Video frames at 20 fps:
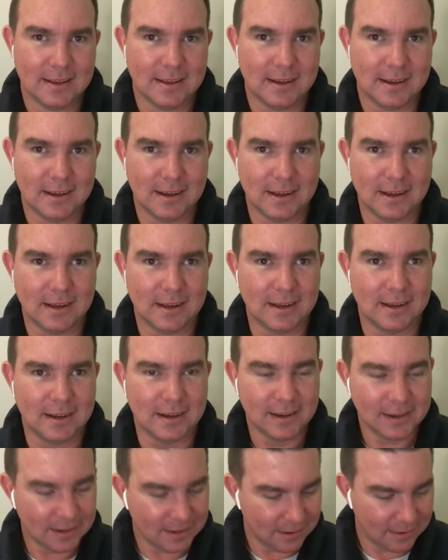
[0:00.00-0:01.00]

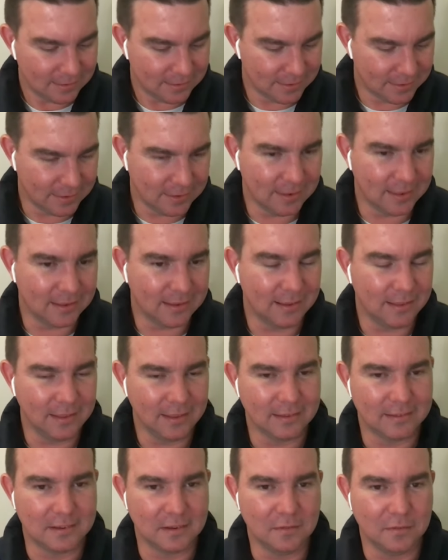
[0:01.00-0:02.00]
I don't know. I think
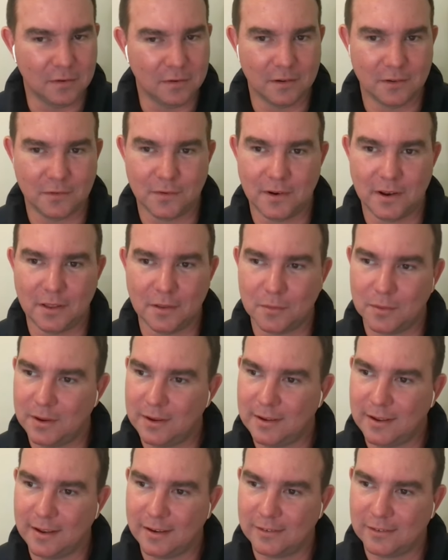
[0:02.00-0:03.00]
that's it for us for another
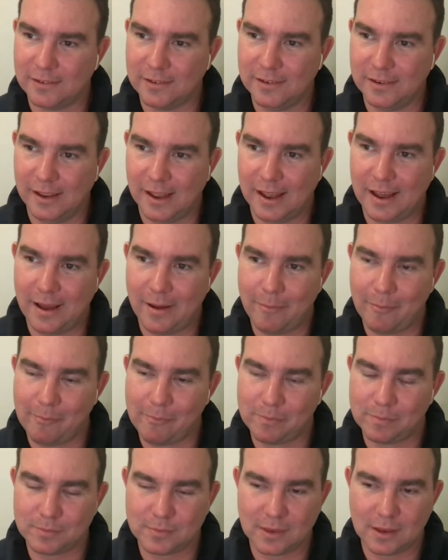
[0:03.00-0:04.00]
week, actually.
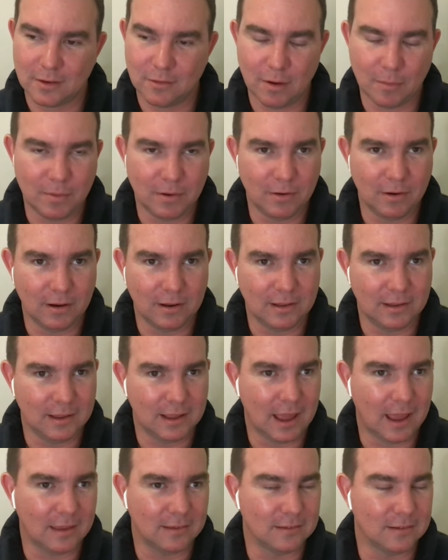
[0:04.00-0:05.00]
Grumpy Granny
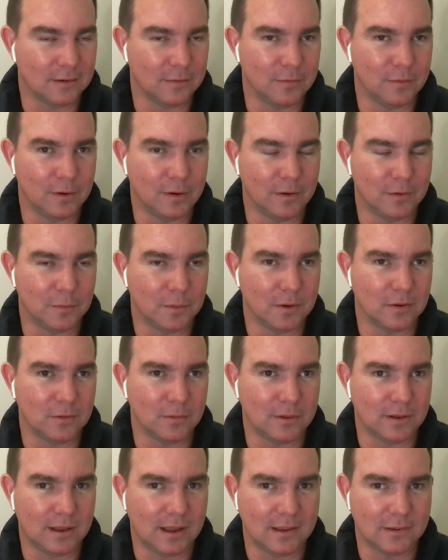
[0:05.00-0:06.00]
has, I spoke to
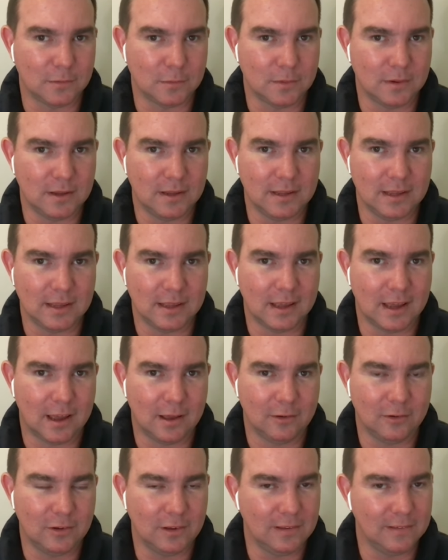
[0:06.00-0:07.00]
her last week.
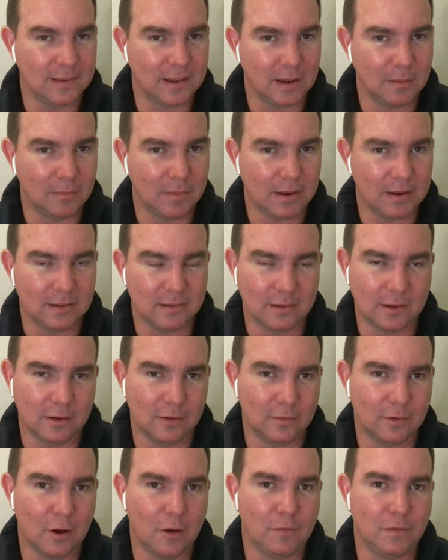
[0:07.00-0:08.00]
She is getting better,
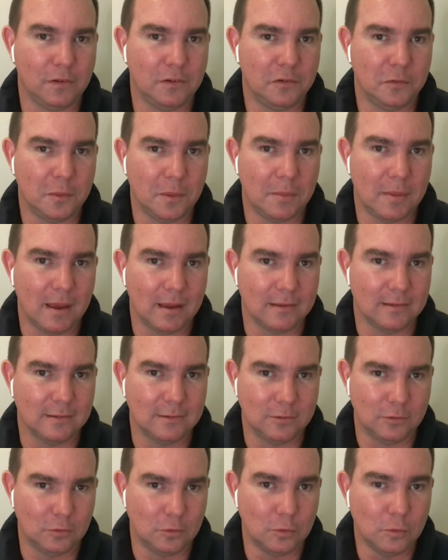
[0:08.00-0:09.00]
so hopefully she'll be back
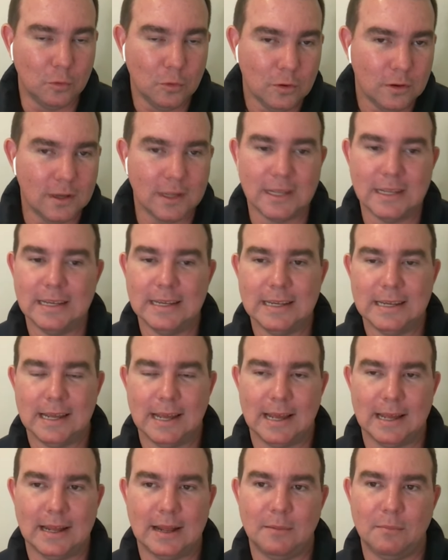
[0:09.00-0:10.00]
soon.
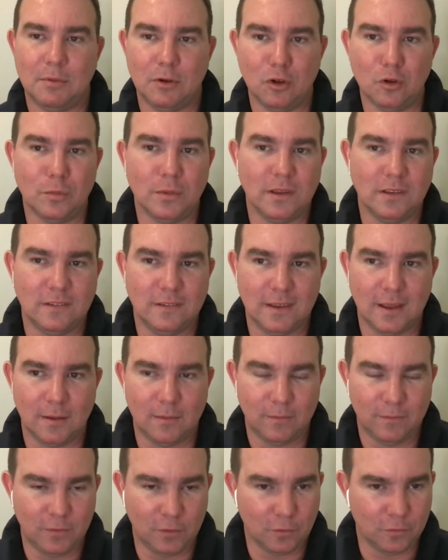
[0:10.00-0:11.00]
By all means, yeah,
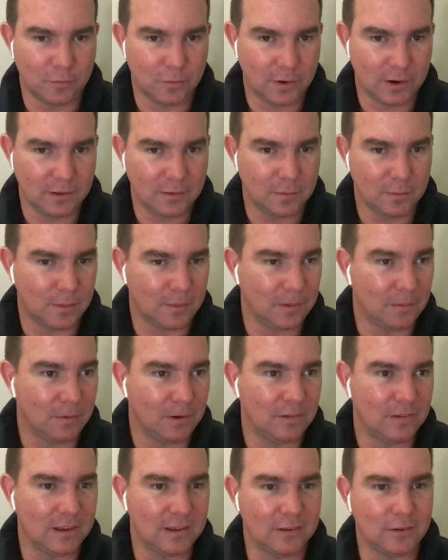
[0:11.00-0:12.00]
feel free to probably
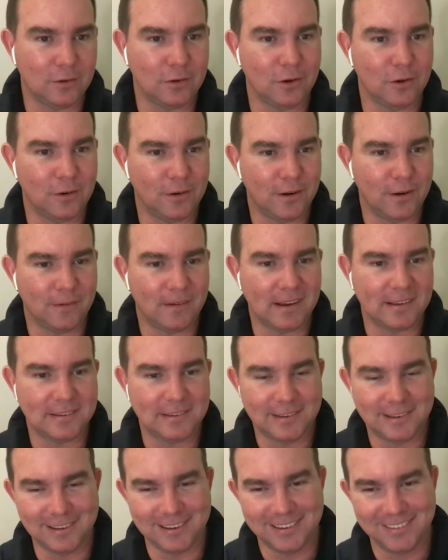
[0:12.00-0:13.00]
reach out to her and
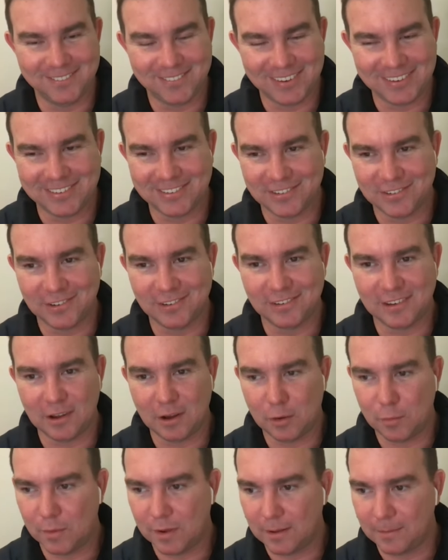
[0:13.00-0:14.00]
harass her, make sure she's
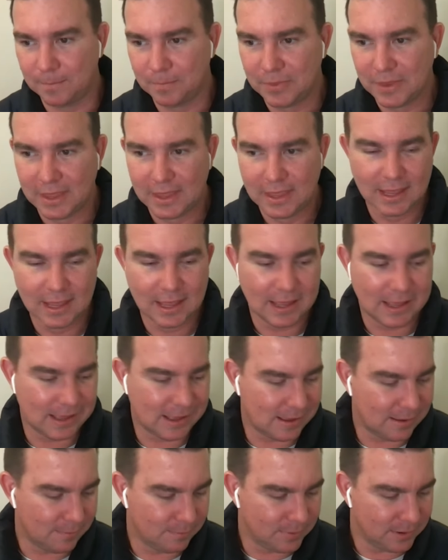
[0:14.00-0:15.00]
going well.
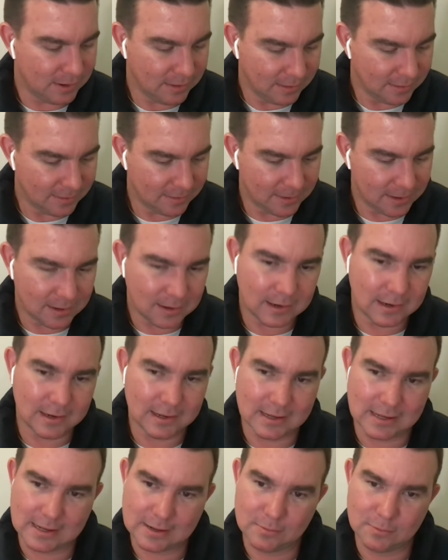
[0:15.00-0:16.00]
But other than
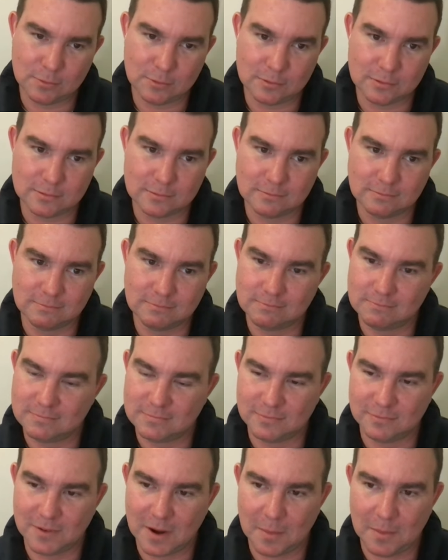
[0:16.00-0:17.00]
that, we'll
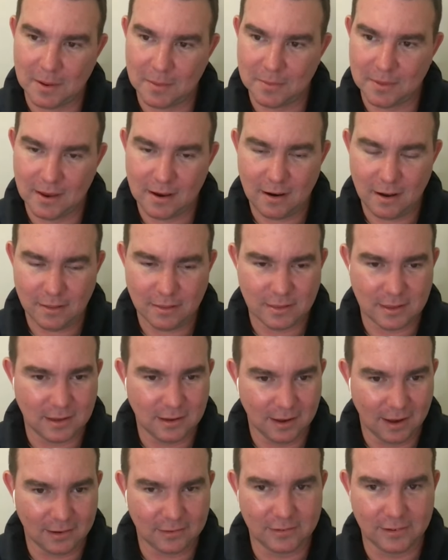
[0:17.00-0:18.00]
wrap it up there, I
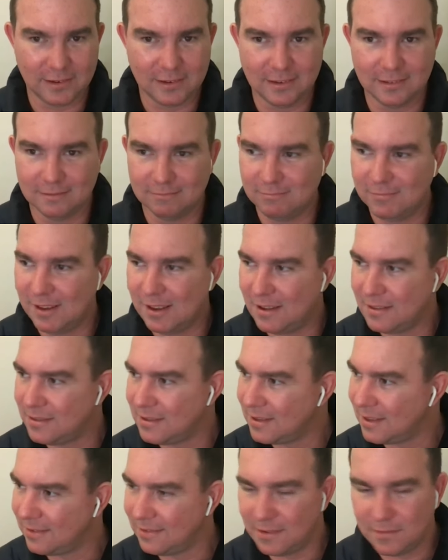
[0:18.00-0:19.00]
think, actually. Yeah, I
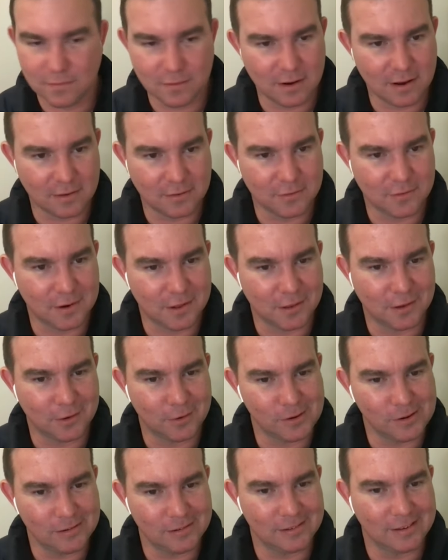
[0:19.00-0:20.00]
think that's it for us for another
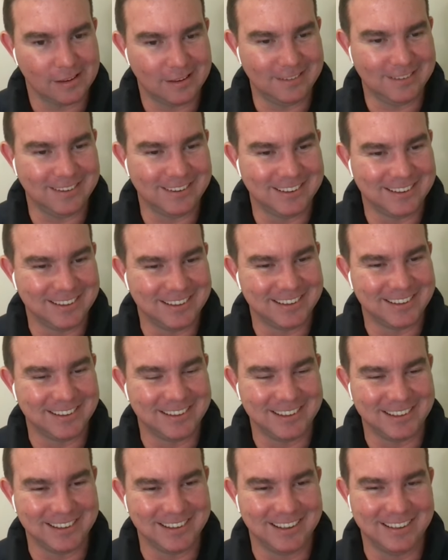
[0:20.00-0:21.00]
week.
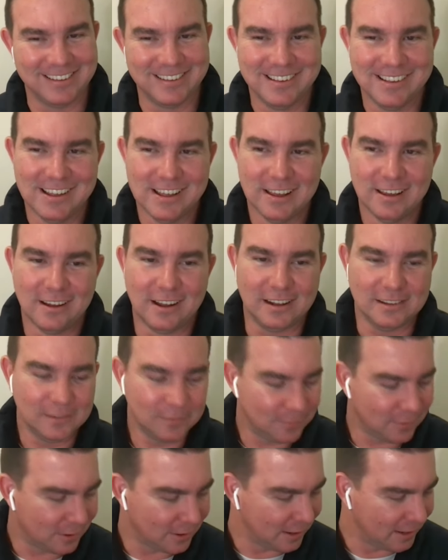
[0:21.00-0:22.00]
I have to
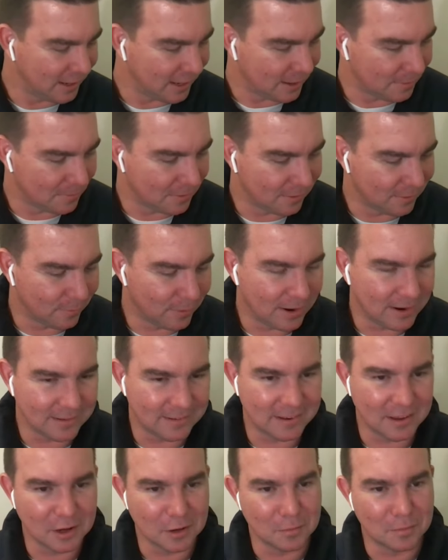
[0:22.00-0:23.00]
find a way to
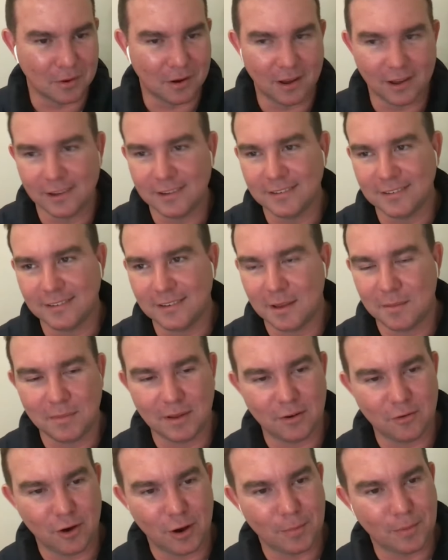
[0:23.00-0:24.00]
say goodbye because it's getting me
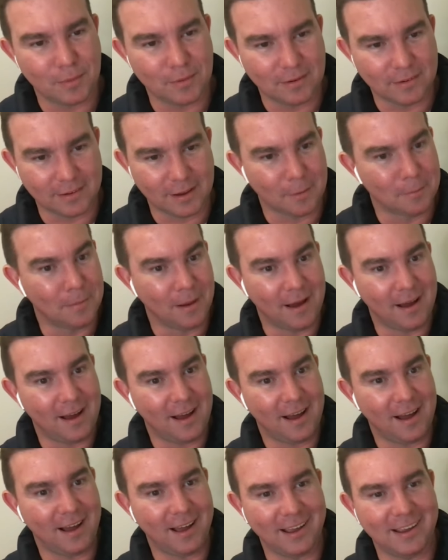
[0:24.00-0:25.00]
creepy when I go,
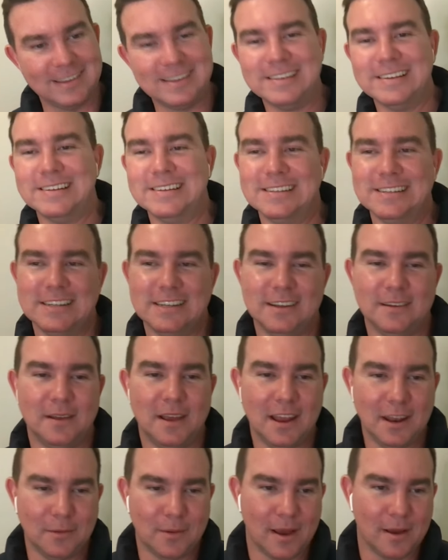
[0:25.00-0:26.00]
bye.
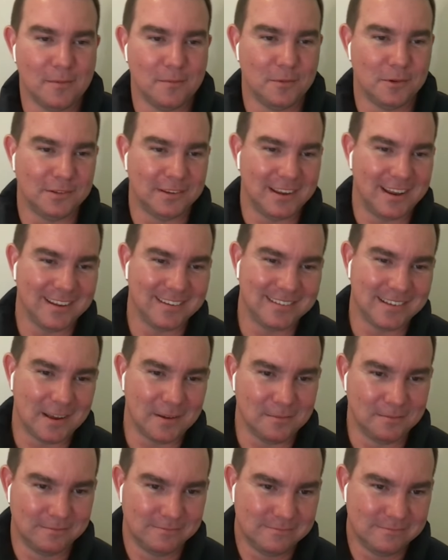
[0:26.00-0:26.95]
Anyway, we'll see you next time.